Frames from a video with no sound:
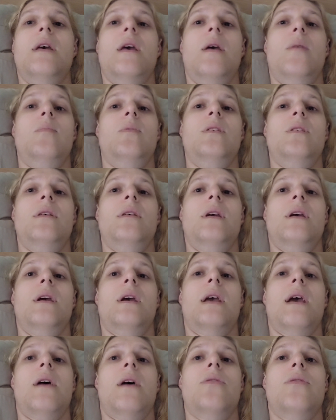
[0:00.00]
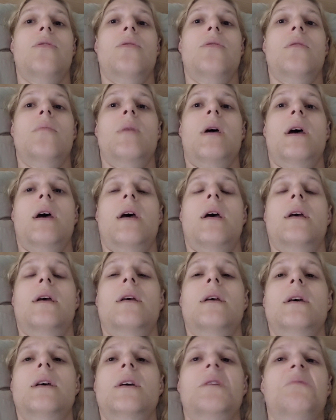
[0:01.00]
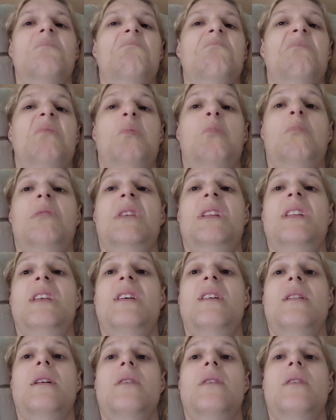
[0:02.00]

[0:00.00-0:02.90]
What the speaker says: emptying a catheter bag, no big deal.